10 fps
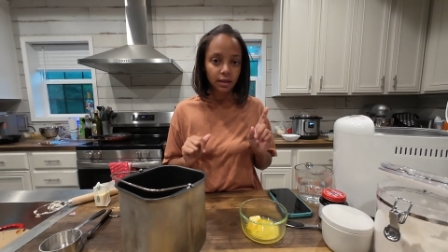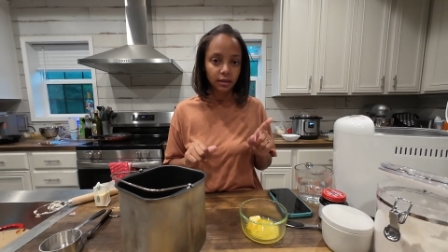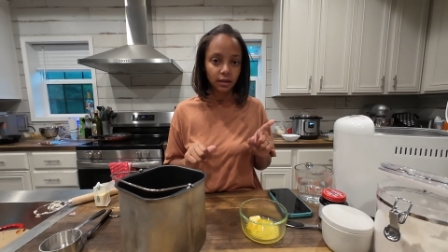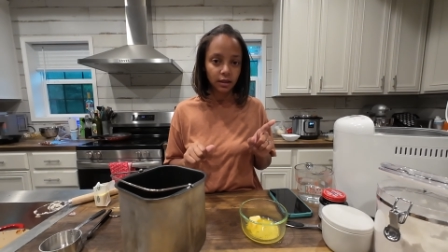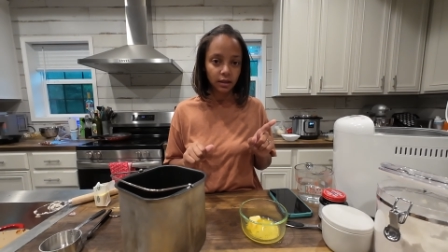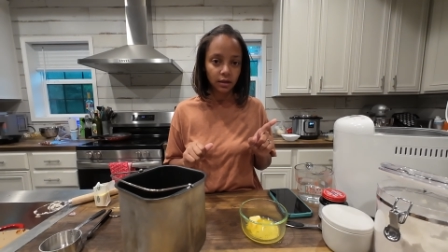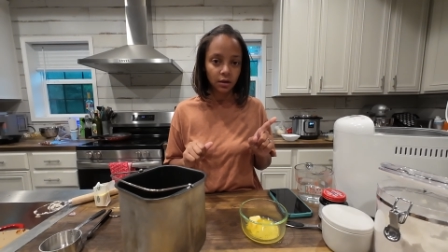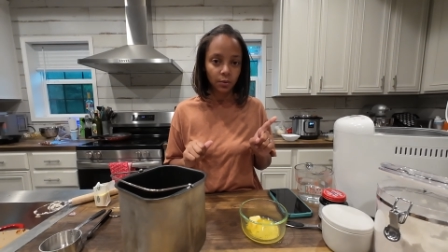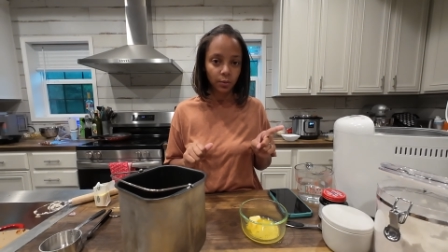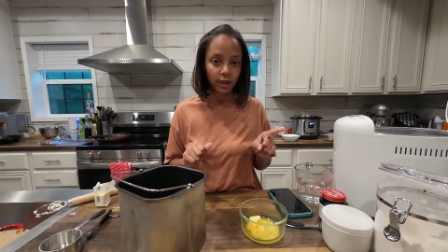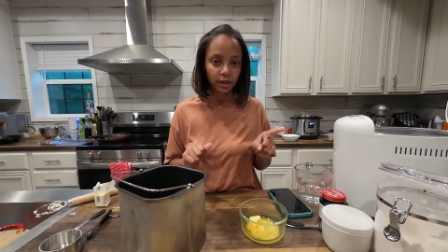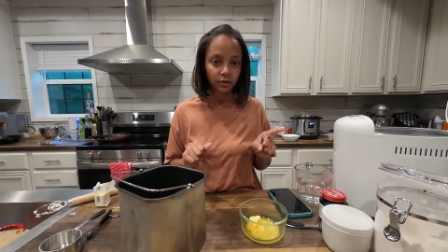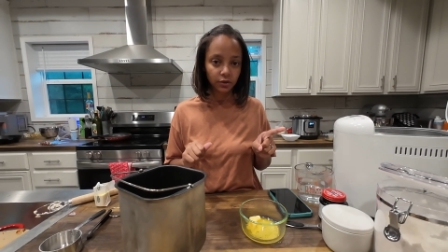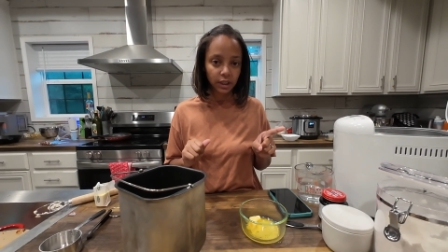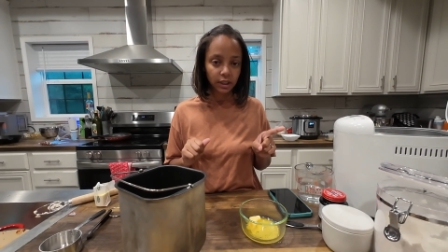the wet
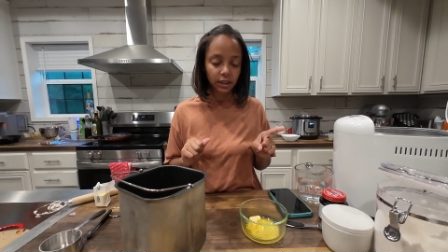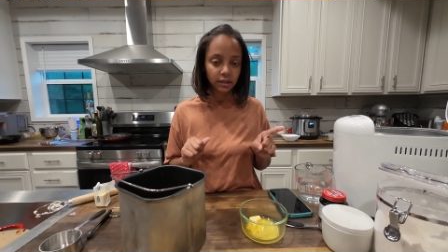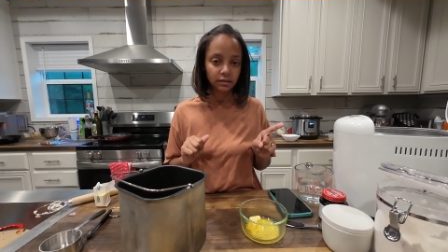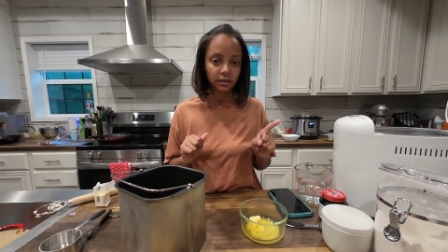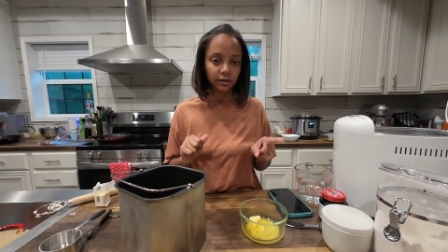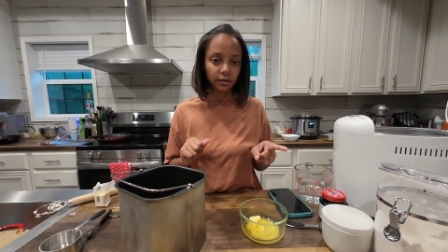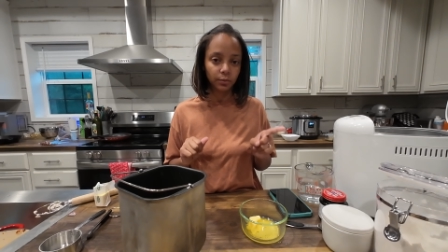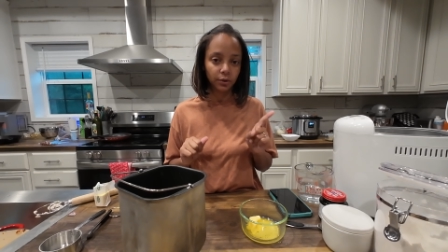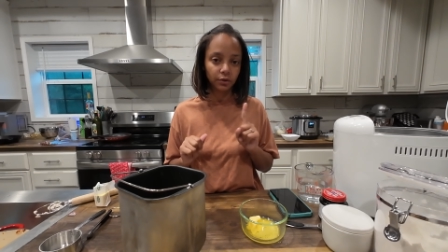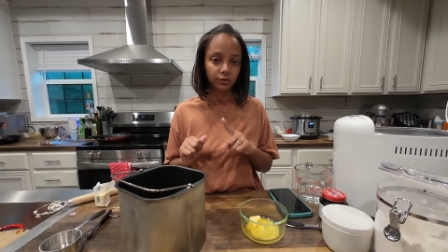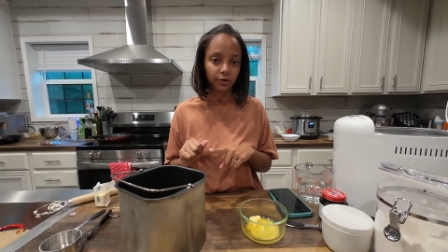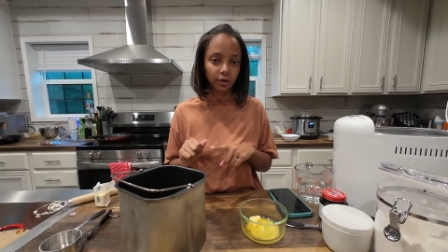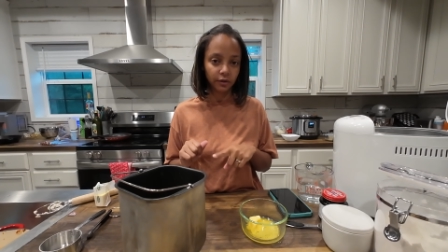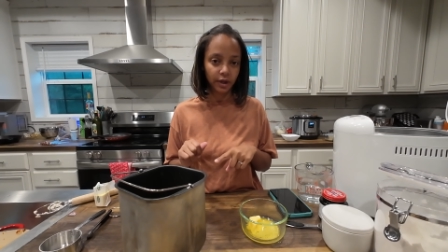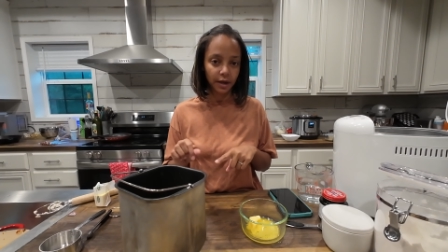ingredients, and then we're going to
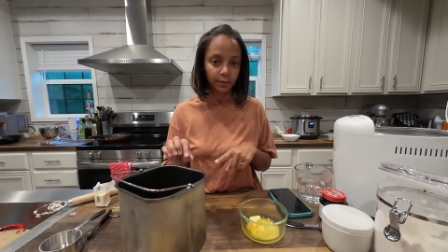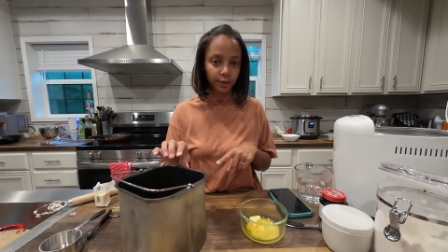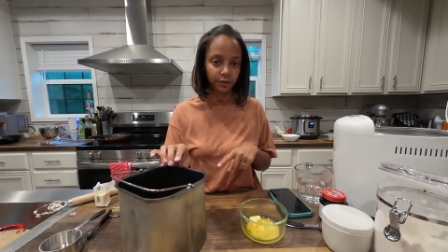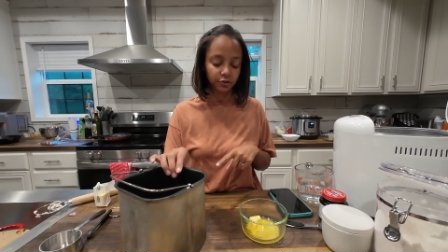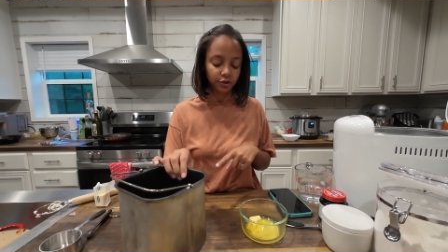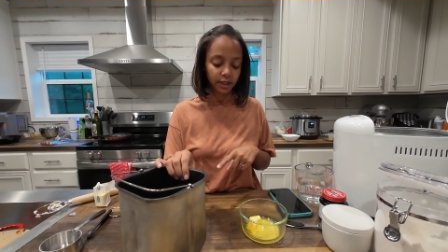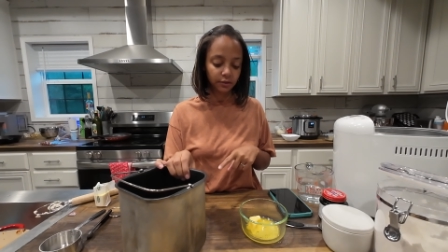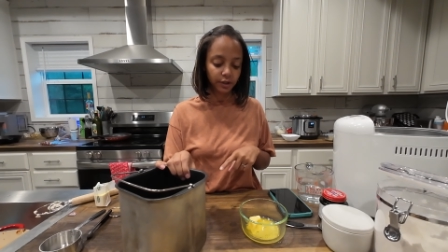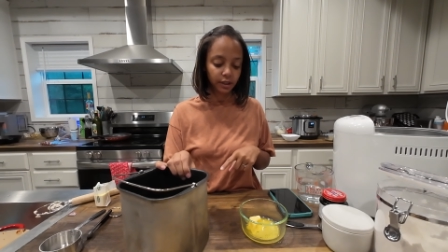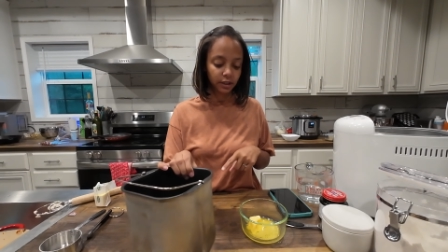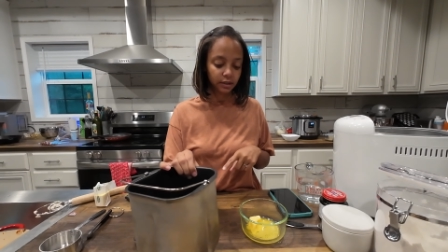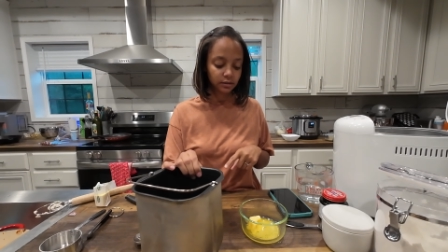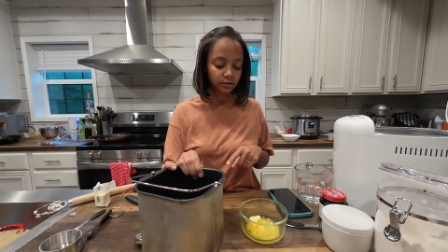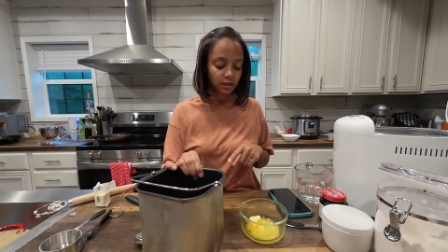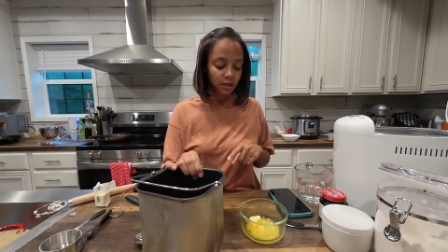follow that with the dry ingredients.